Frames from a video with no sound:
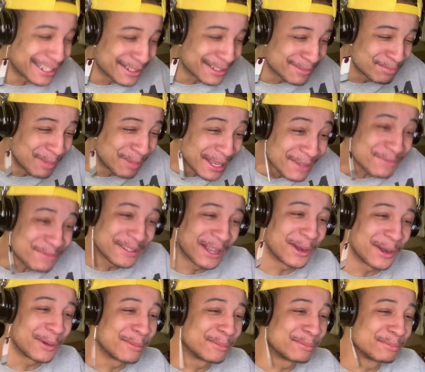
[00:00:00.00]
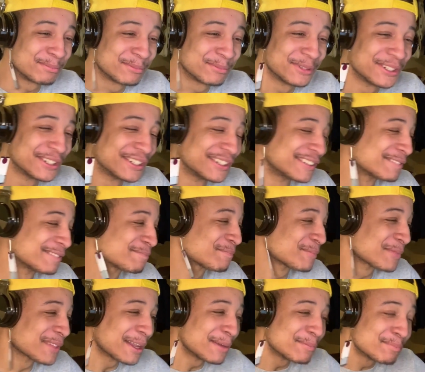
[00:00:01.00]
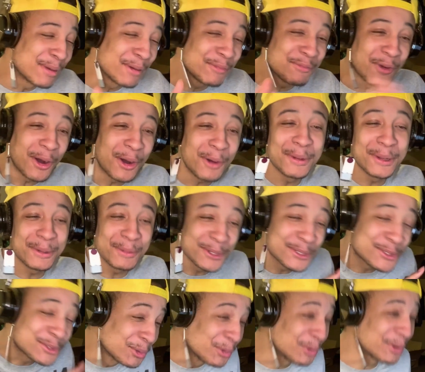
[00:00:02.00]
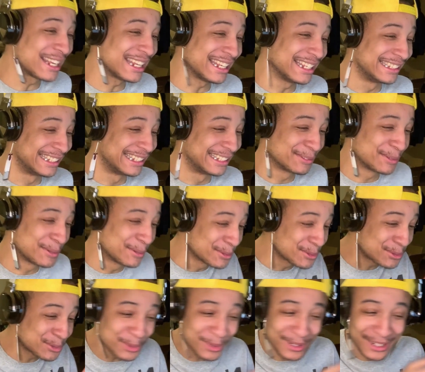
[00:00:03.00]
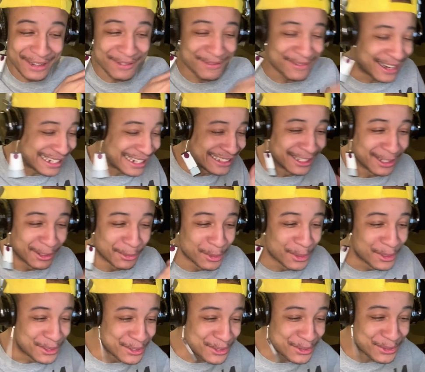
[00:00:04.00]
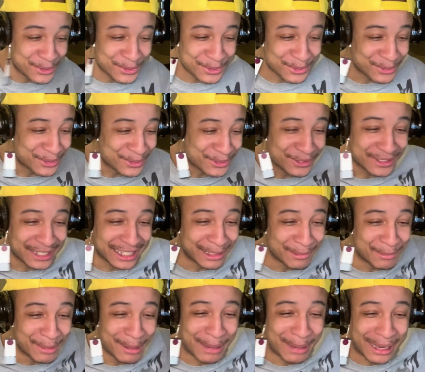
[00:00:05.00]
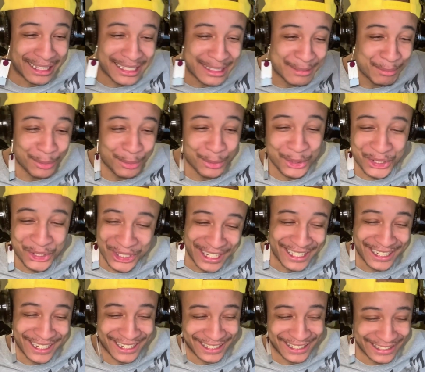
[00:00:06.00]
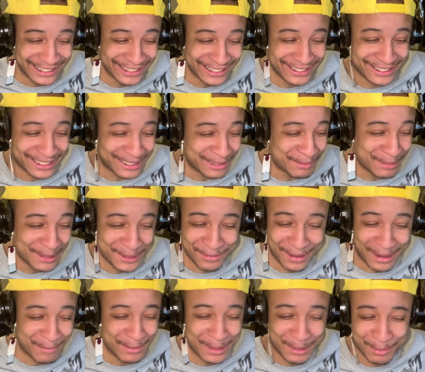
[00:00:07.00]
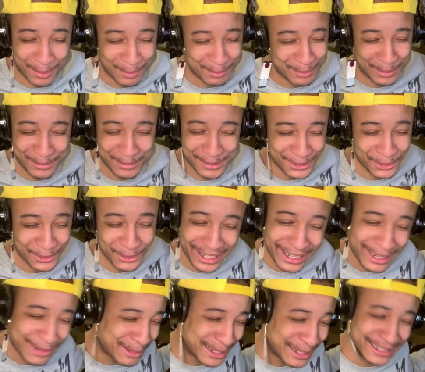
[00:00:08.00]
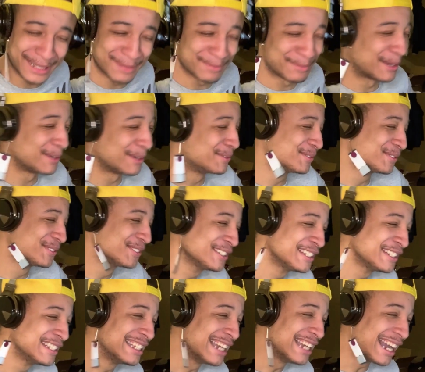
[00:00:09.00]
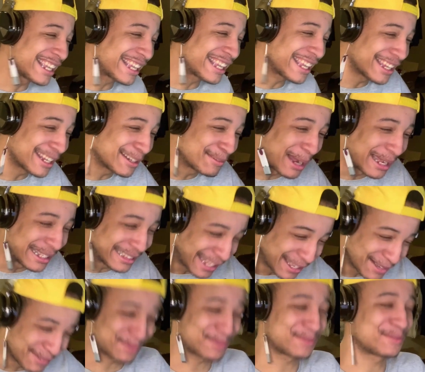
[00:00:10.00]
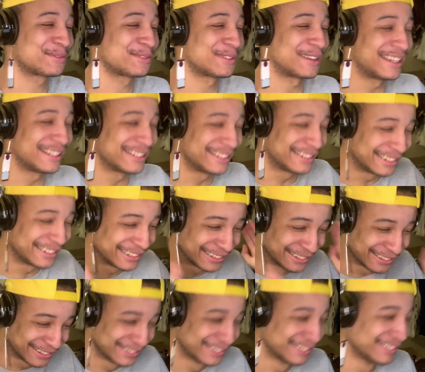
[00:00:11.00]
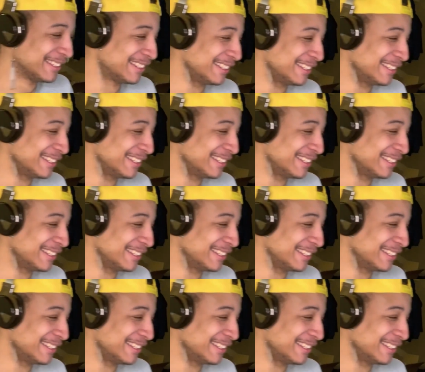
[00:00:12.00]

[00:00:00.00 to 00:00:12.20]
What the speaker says: There's beef now. Before we was talking. Ryan was telling me about his bullshit and telling me his family problems. I don't care about that, bruv. I care about death and...